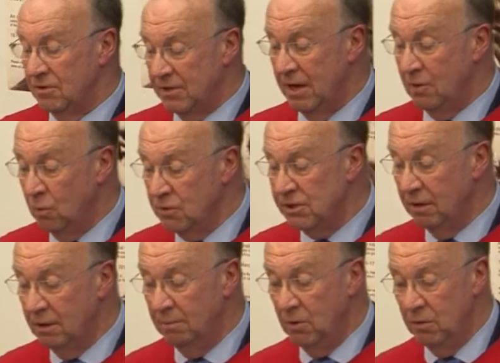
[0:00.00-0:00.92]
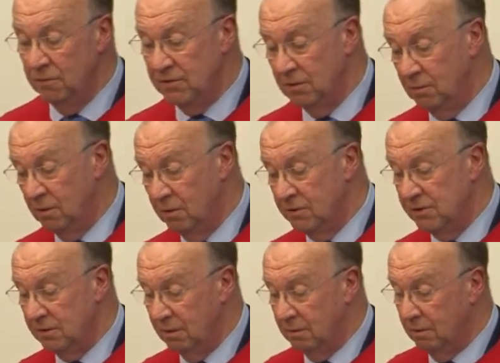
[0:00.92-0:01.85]
is then also a move
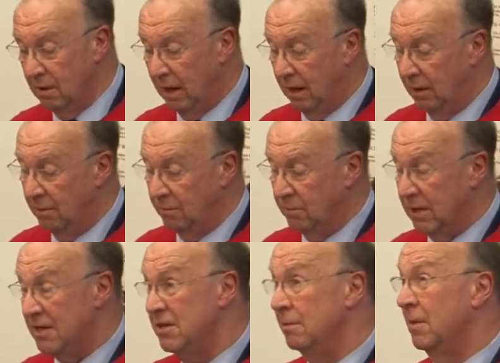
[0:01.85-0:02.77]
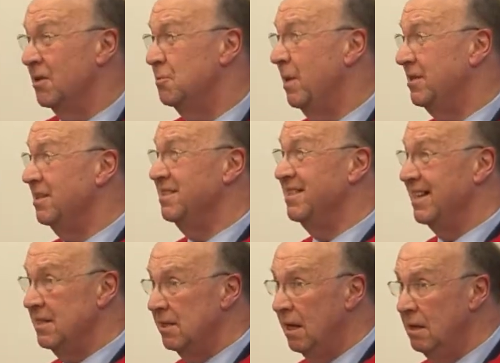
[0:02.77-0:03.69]
towards getting much better
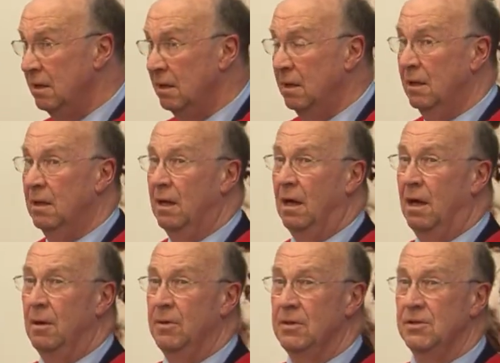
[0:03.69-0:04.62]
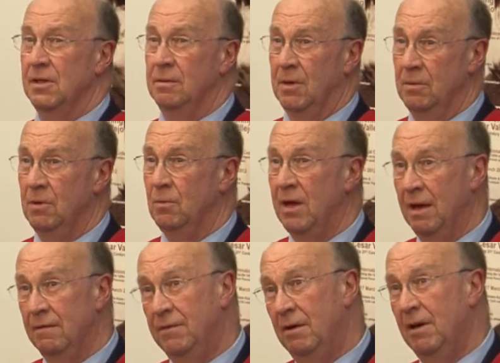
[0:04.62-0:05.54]
data, because at the moment we
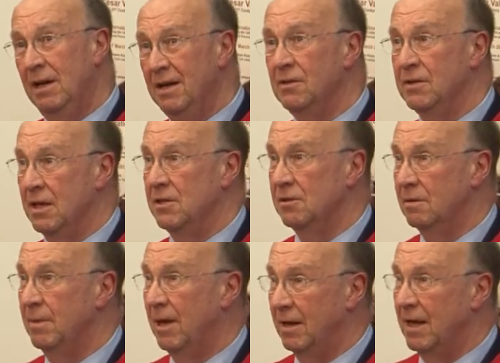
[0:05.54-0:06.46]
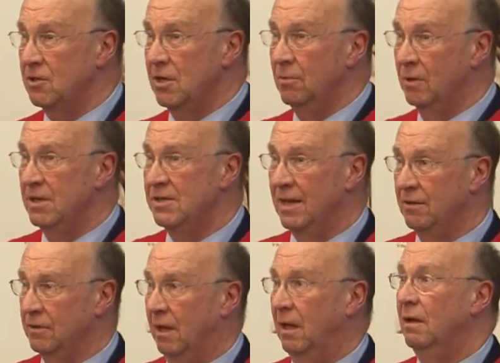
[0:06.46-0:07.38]
have very little data about actually what is
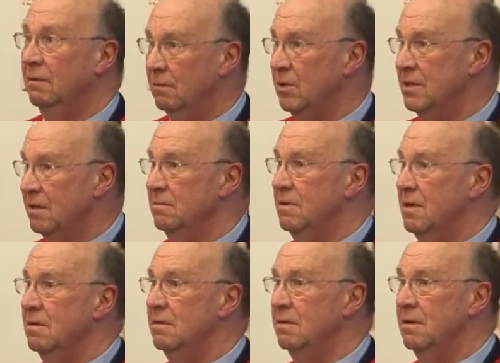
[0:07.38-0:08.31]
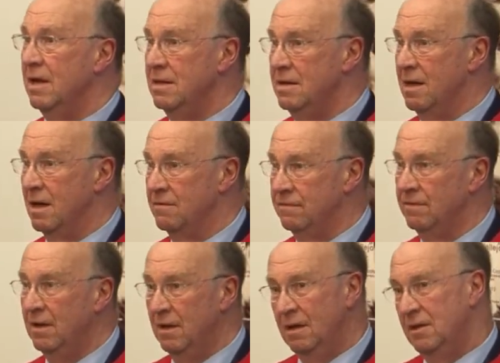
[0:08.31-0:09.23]
out there. We don't know enough
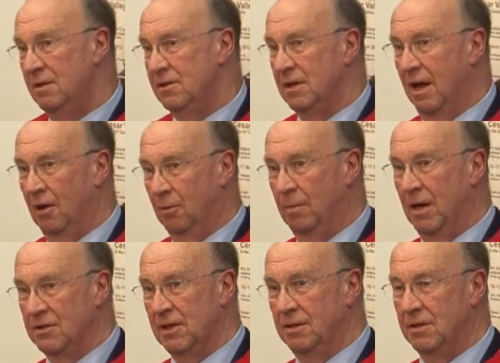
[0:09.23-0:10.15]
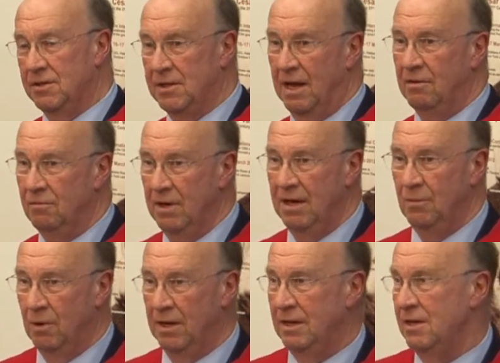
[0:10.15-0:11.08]
to help us understand really
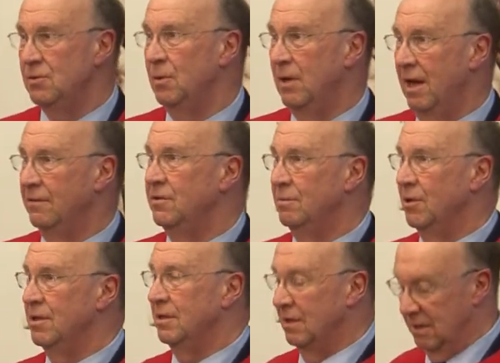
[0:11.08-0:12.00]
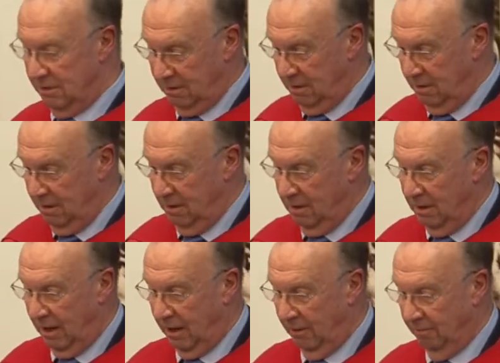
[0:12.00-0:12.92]
what it is we have to modernise.
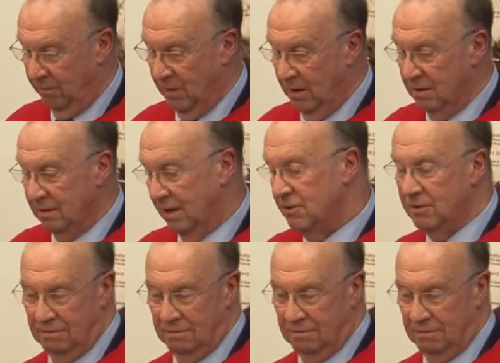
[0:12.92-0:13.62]
Now,